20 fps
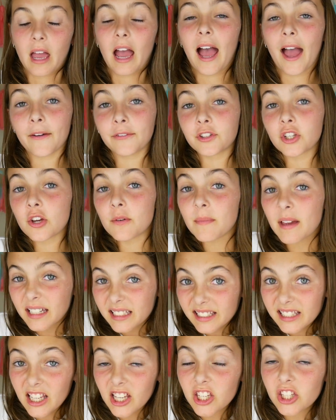After you
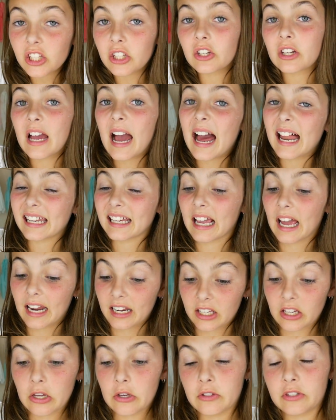mix it, you kind of got
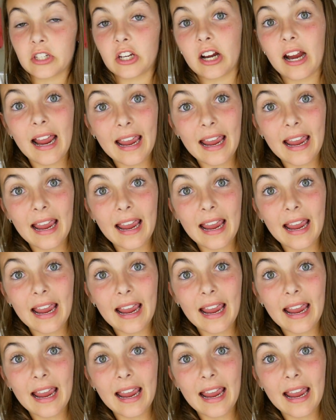to use your